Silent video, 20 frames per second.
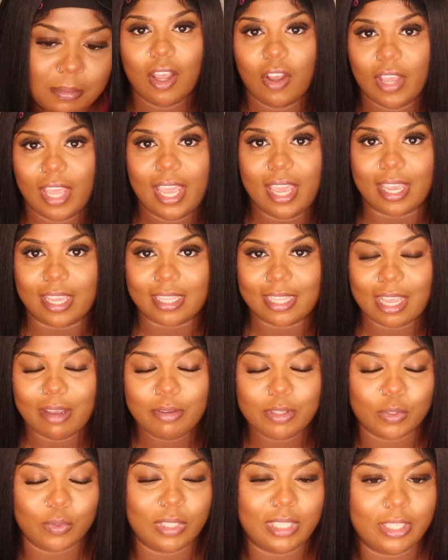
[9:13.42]
Okay, that
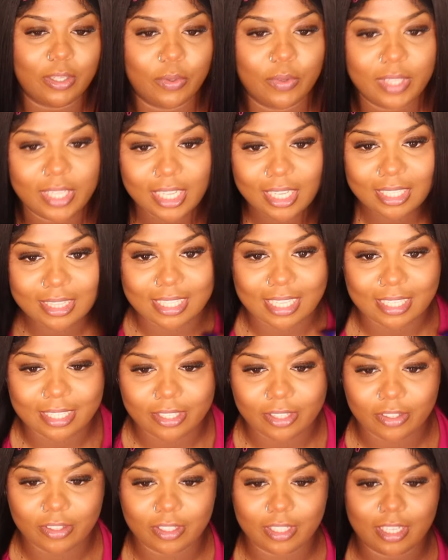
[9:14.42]
was really quick. That
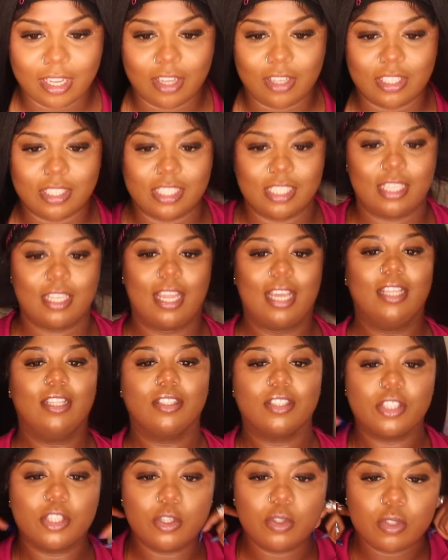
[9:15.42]
literally only took like
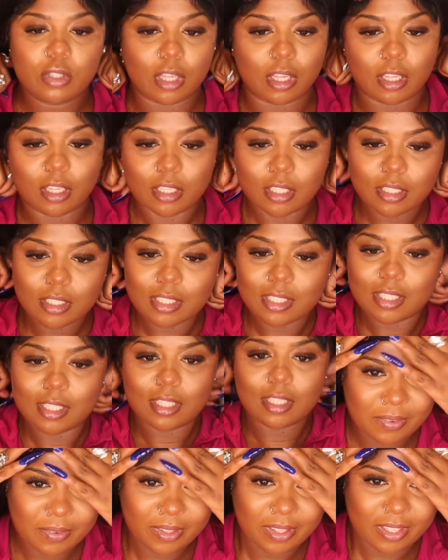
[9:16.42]
two songs.
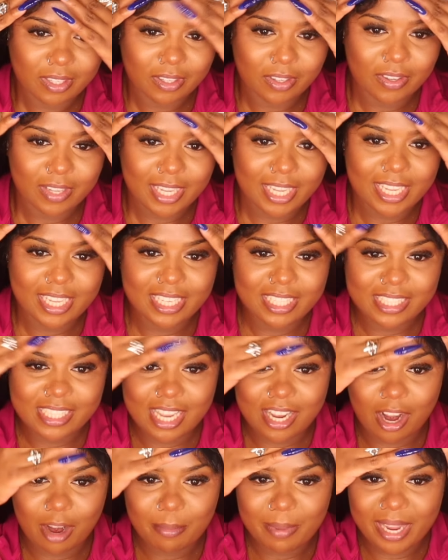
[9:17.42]
We're gonna go ahead and
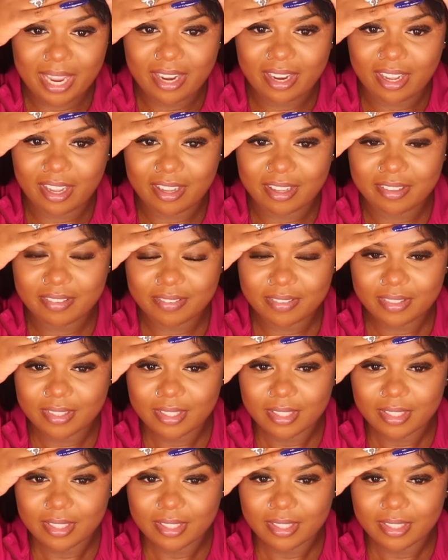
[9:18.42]
take our band off.